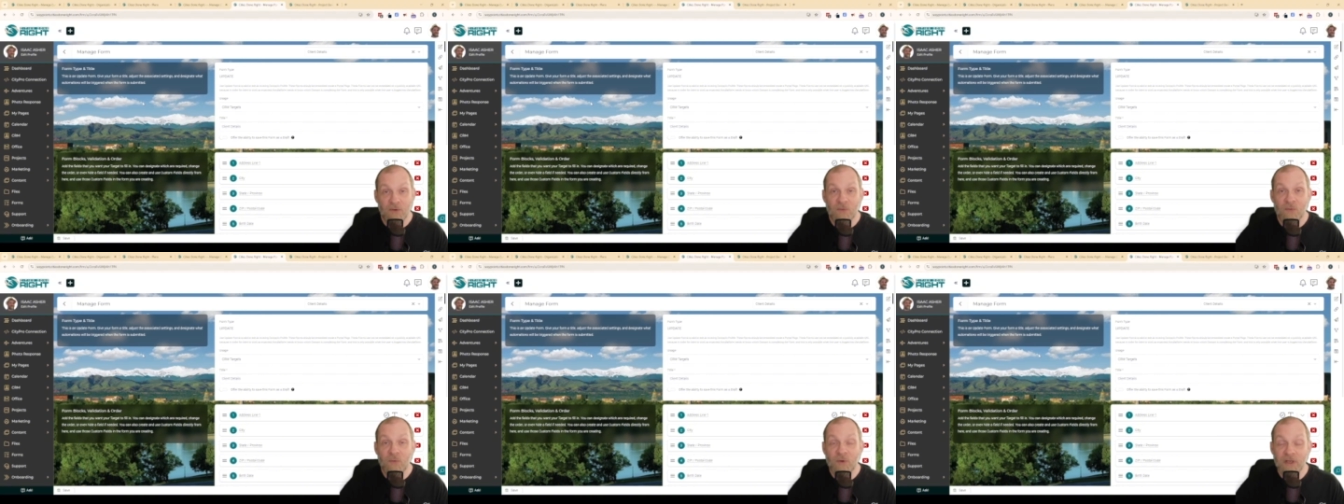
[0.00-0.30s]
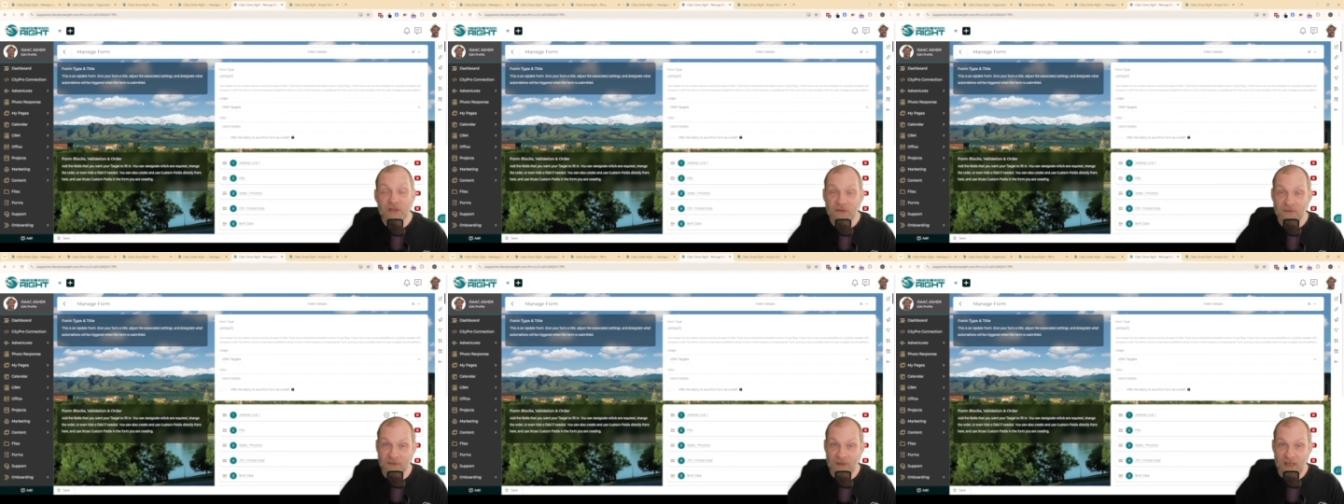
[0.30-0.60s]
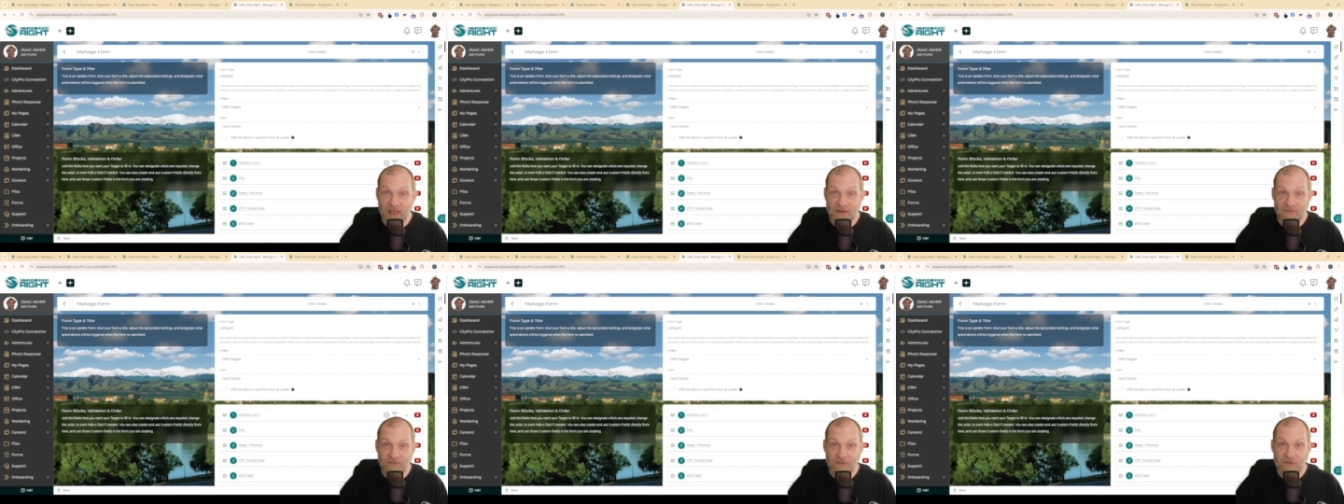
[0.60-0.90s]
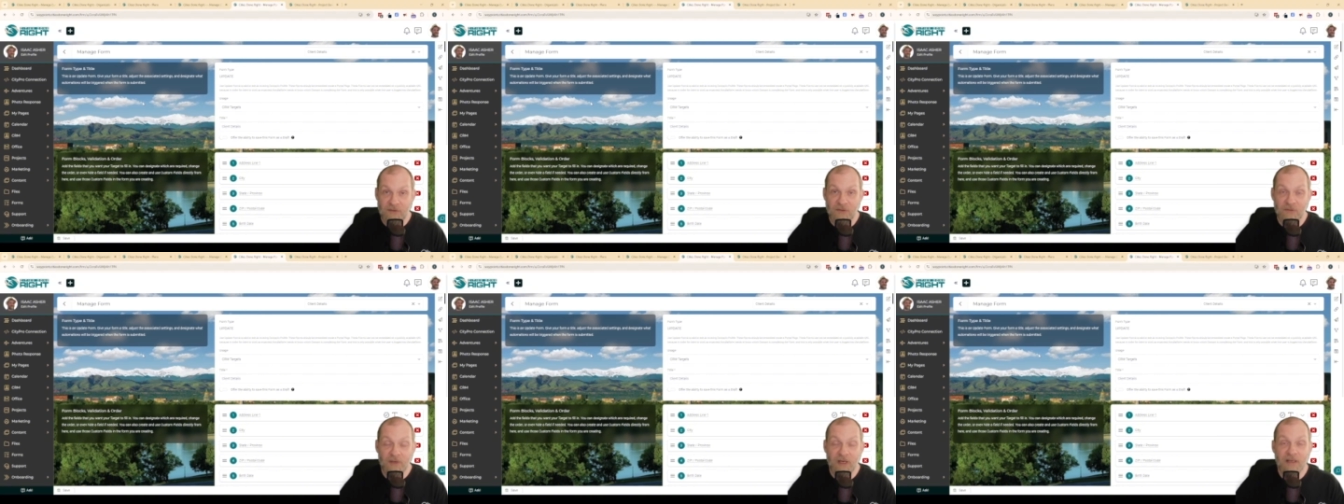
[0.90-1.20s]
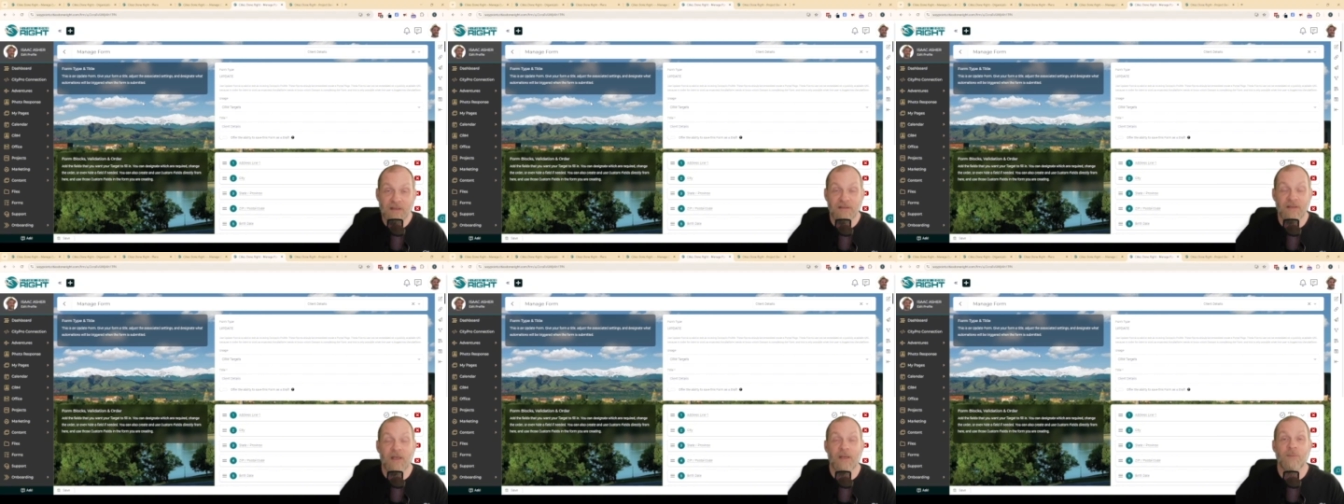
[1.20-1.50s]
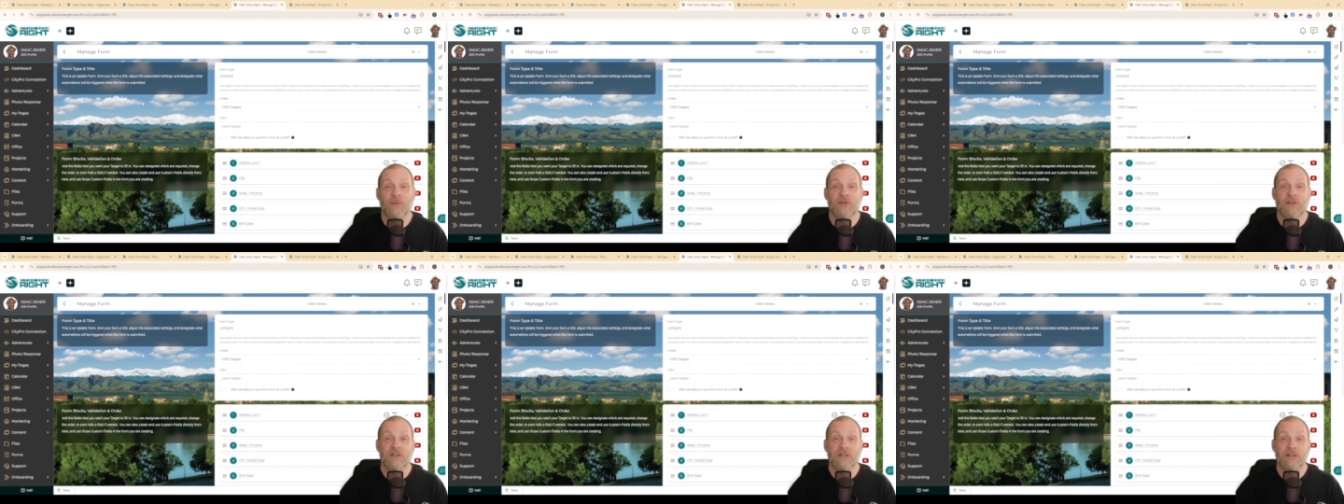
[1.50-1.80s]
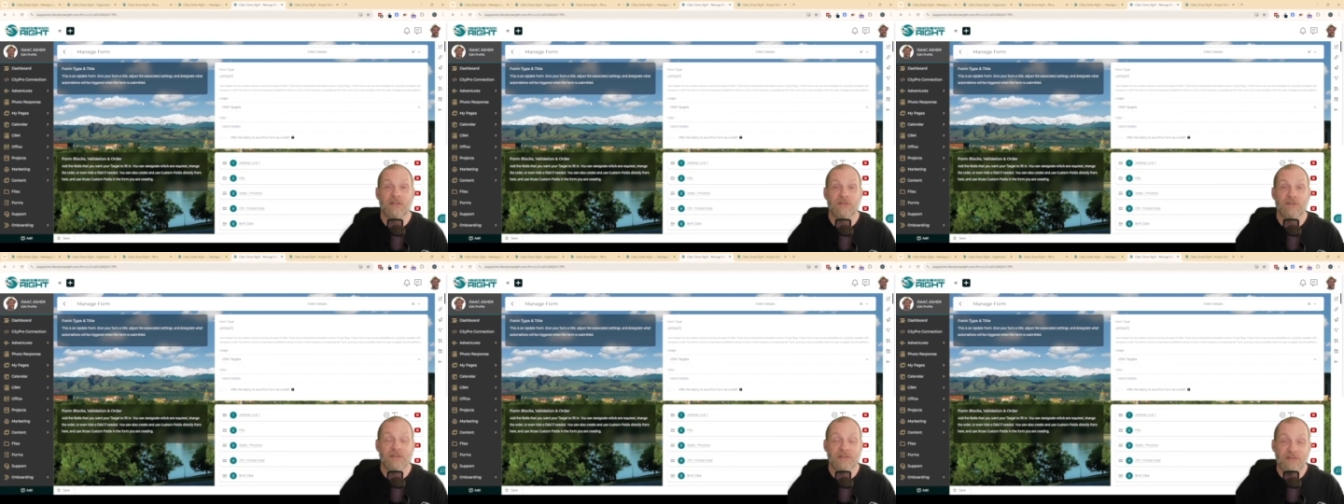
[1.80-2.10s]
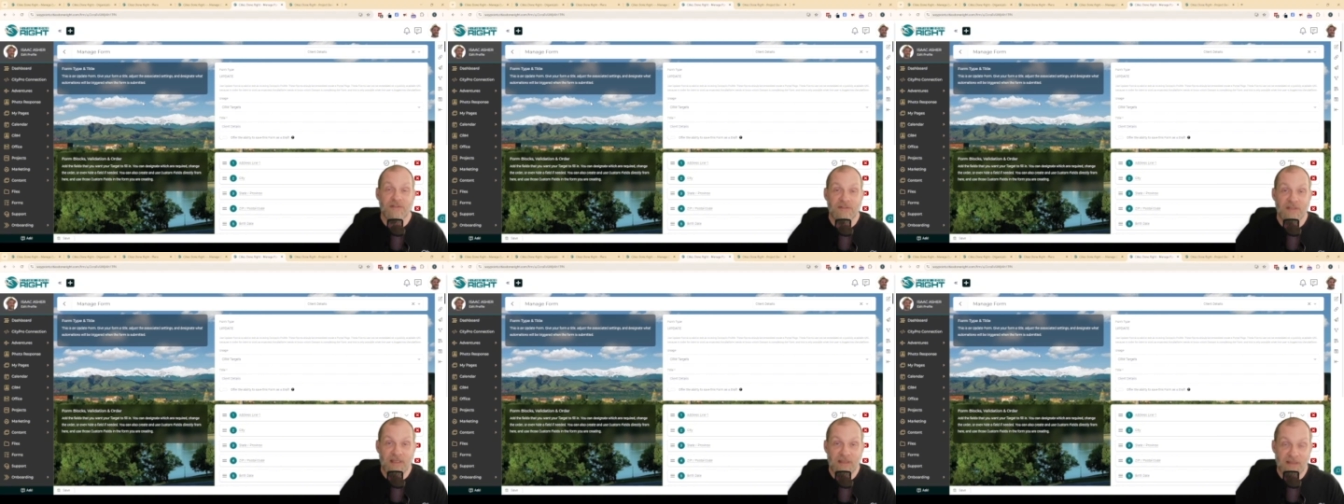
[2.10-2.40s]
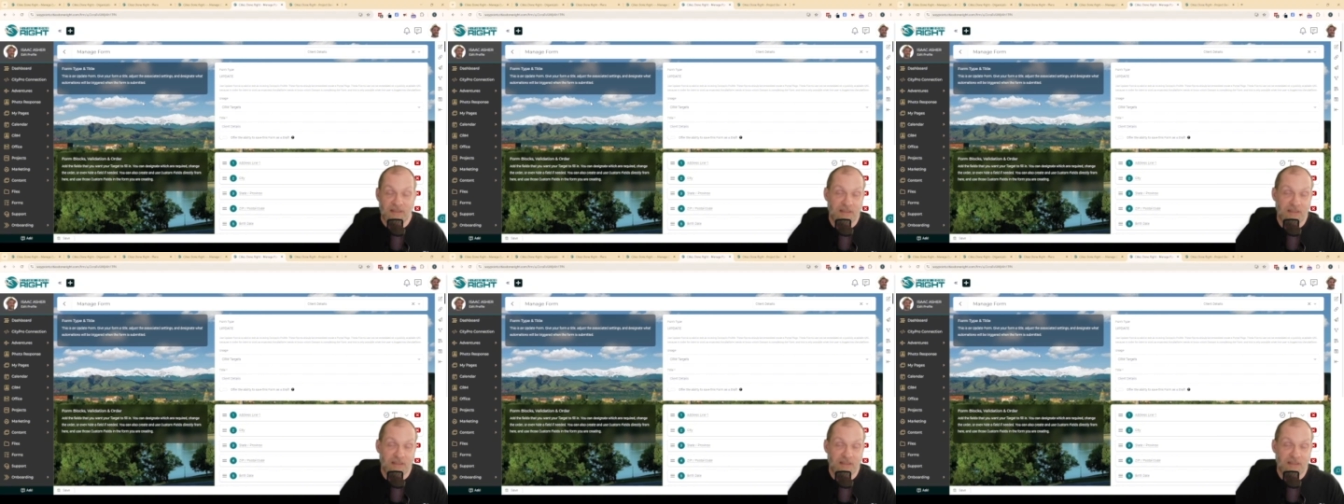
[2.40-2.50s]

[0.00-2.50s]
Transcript: We don't have the direct option to set